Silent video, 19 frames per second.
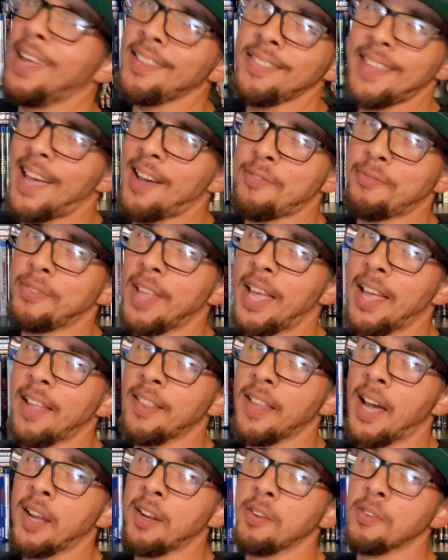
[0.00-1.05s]
Not that
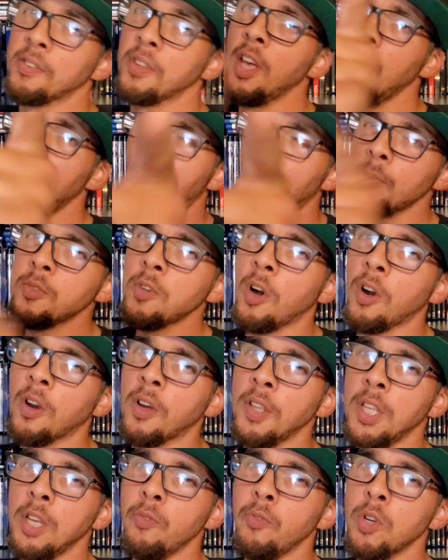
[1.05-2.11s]
Flatliners, I'm
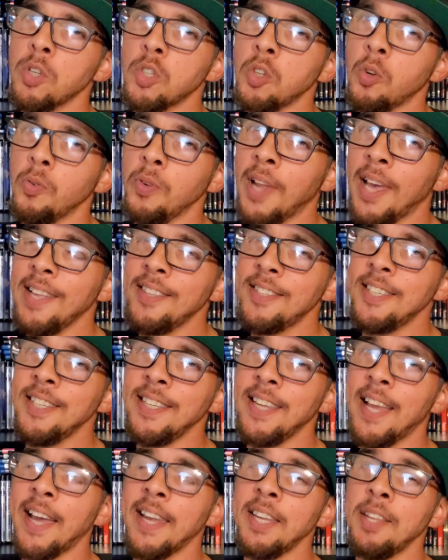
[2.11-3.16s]
talking the original
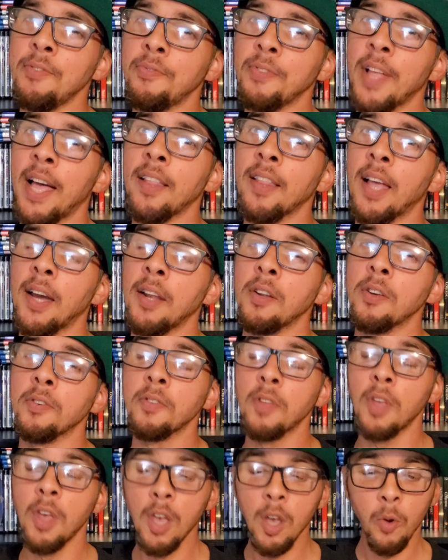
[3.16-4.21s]
1990
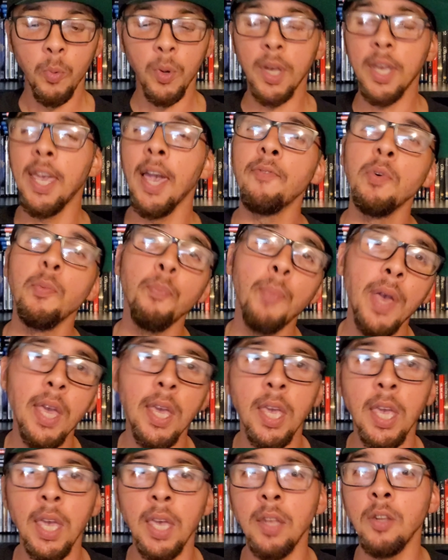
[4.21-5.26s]
Flatliners with Kevin
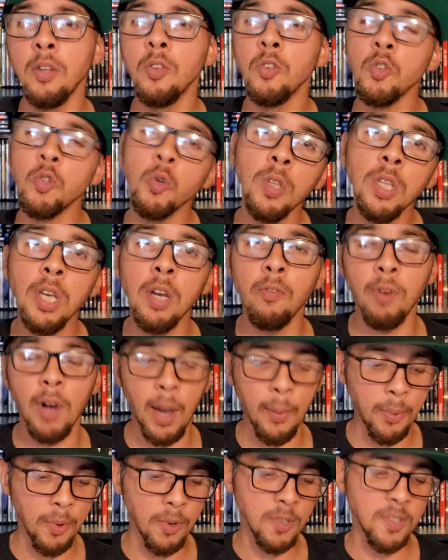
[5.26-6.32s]
Bacon, Julia
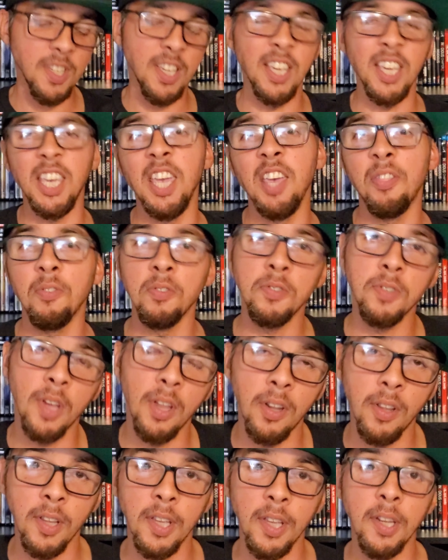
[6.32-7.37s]
Roberts, and Kiefer
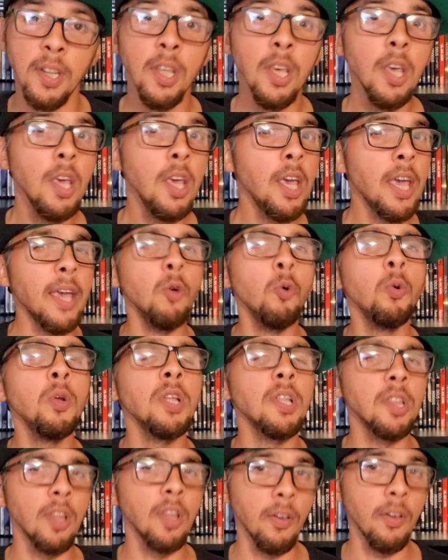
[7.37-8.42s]
Sutherland. And who
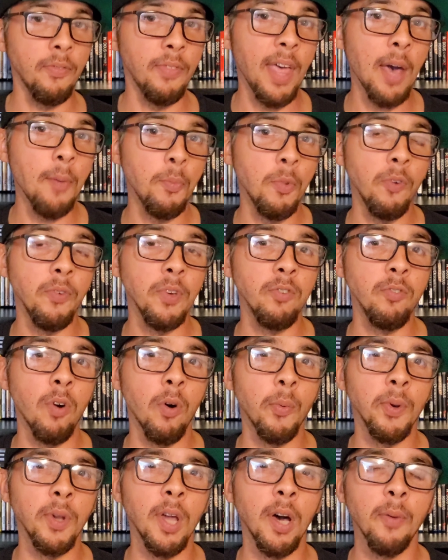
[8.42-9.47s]
didn't love that movie
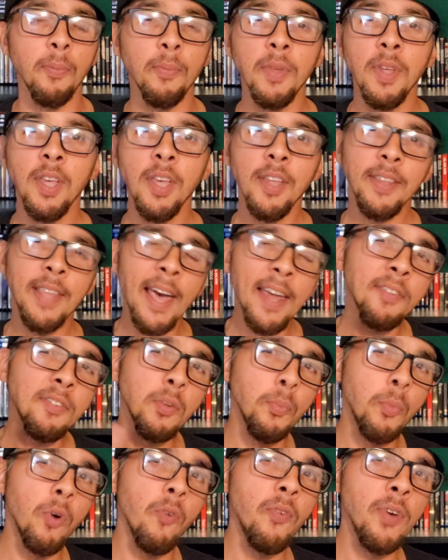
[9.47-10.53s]
growing up? That is
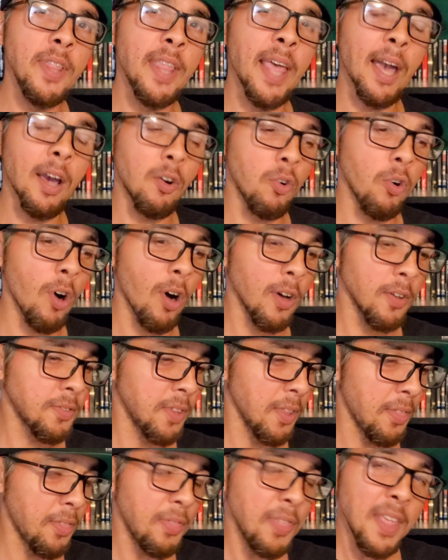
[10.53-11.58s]
the movie that
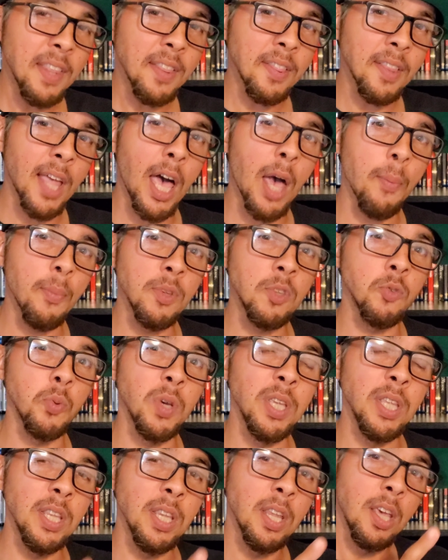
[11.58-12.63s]
crossed the thin line
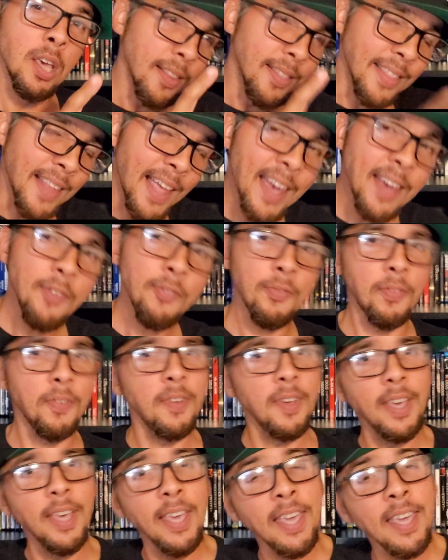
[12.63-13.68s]
between life
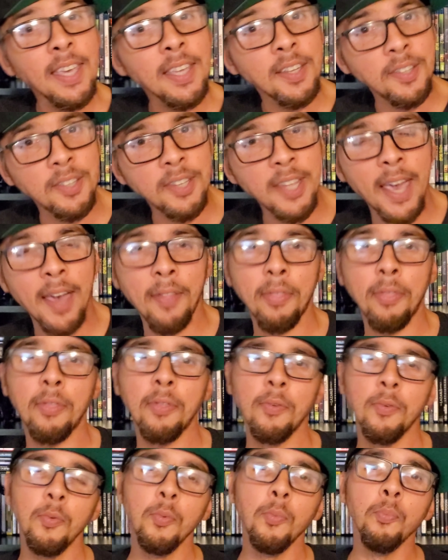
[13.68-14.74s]
and
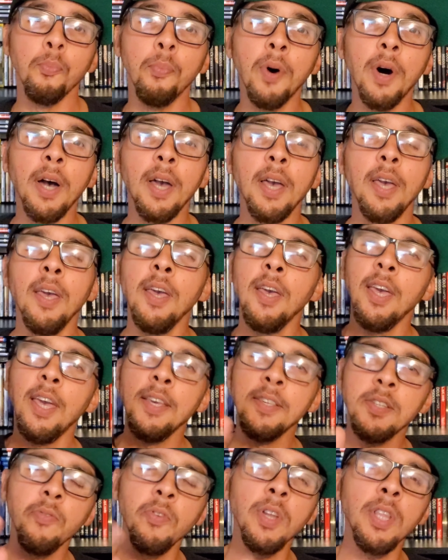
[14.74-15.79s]
death. But
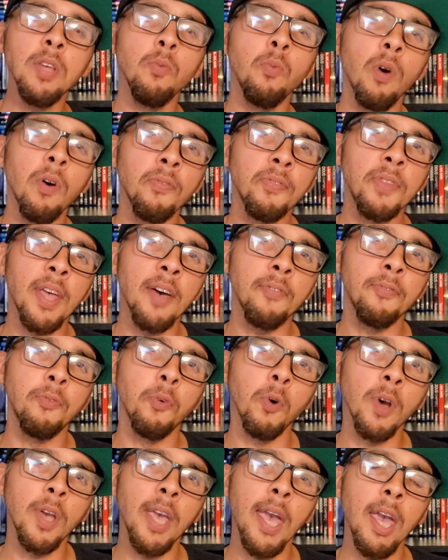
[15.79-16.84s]
is it really worth that
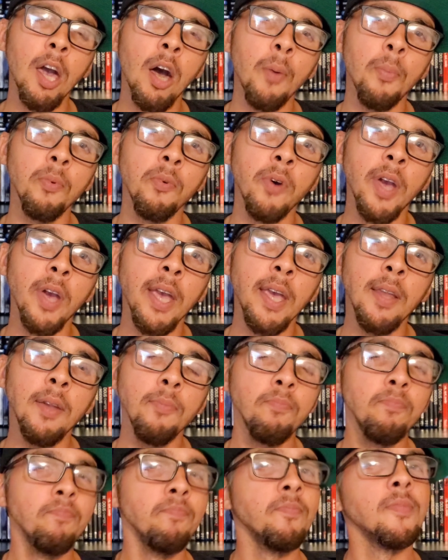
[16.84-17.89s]
4K upgrade?
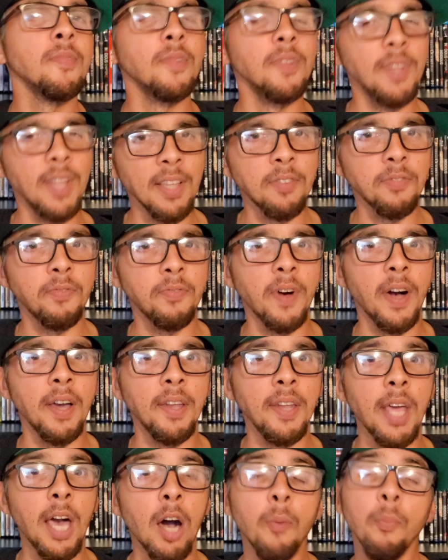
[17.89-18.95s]
Let's
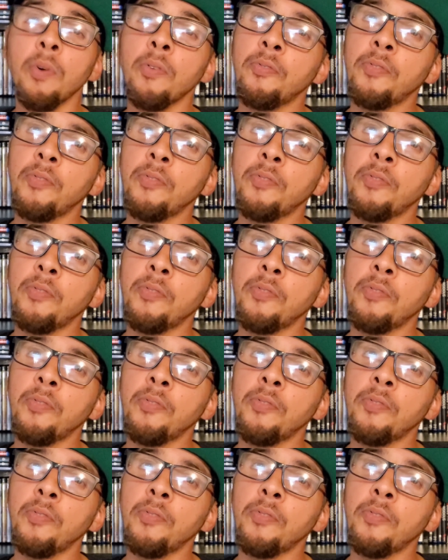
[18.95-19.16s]
find out.